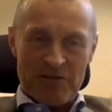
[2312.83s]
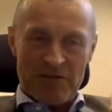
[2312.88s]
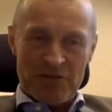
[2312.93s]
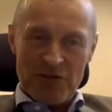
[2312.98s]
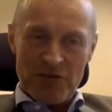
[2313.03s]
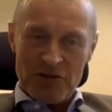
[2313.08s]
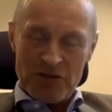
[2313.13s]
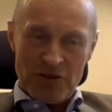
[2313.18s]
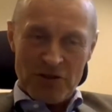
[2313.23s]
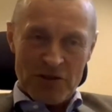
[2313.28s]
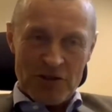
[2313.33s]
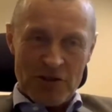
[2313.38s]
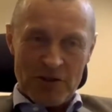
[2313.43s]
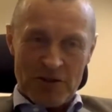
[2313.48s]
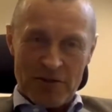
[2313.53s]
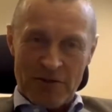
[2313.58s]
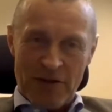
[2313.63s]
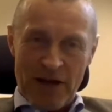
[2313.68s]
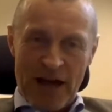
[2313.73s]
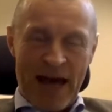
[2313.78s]
just
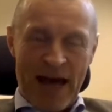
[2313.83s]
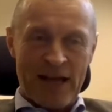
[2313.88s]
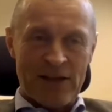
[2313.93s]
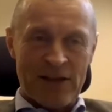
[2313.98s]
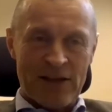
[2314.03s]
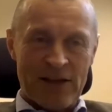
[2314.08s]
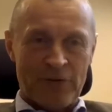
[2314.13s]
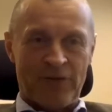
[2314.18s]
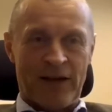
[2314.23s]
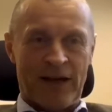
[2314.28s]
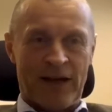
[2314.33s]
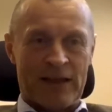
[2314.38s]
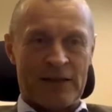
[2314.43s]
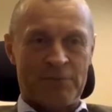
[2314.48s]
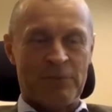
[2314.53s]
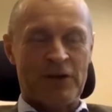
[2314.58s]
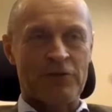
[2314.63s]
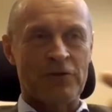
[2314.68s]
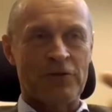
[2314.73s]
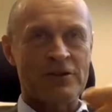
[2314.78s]
to add to that,
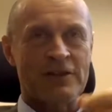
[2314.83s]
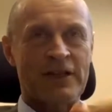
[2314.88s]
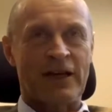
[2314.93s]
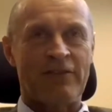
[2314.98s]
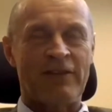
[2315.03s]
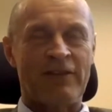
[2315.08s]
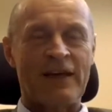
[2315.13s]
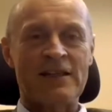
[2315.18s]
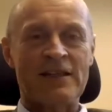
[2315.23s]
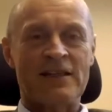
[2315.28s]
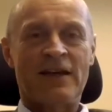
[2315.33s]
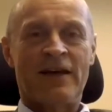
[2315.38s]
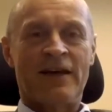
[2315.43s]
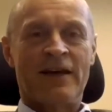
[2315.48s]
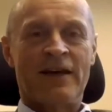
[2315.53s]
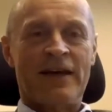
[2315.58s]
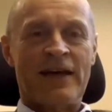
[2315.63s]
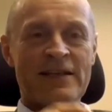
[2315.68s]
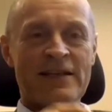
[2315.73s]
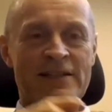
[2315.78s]
because I think
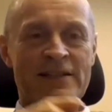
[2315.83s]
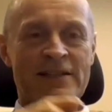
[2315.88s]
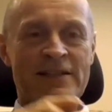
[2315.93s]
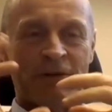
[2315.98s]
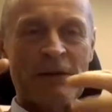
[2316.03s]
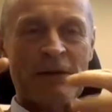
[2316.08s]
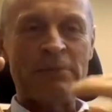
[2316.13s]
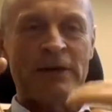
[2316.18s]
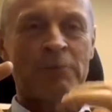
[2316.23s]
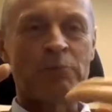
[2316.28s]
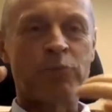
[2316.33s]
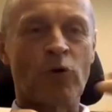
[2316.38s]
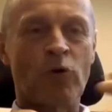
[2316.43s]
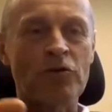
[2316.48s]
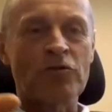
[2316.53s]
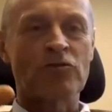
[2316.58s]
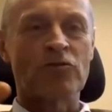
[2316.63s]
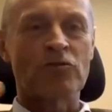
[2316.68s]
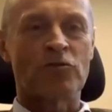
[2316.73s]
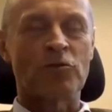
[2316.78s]
it's extremely
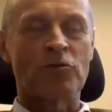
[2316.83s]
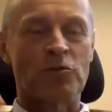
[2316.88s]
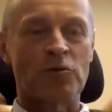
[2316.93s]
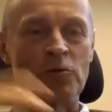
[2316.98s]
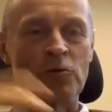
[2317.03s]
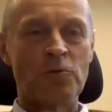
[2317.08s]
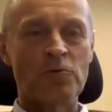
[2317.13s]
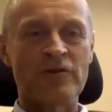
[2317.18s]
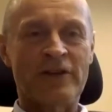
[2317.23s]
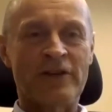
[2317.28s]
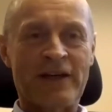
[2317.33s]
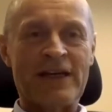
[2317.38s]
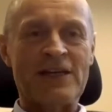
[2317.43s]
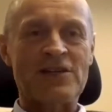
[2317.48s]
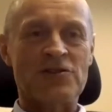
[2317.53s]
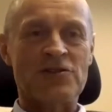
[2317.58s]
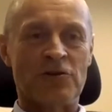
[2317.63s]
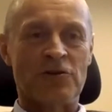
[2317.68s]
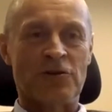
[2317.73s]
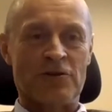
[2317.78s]
important to do the
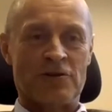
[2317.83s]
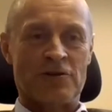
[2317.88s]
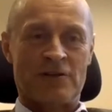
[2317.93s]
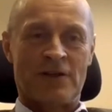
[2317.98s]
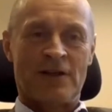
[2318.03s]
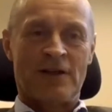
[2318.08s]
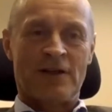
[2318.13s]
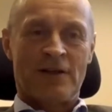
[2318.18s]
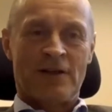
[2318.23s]
research.